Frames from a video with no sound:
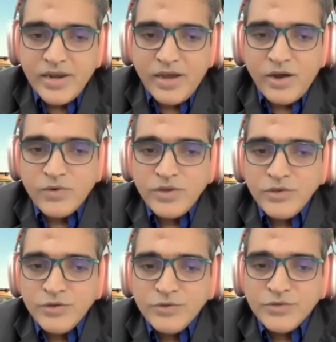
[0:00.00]
and how do
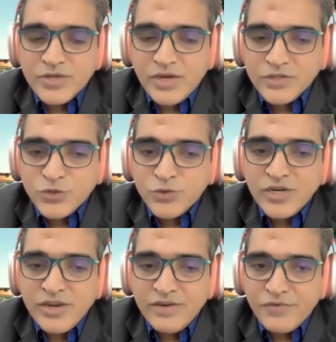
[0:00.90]
you use
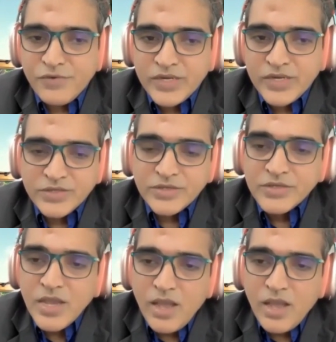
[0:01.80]
social influencers?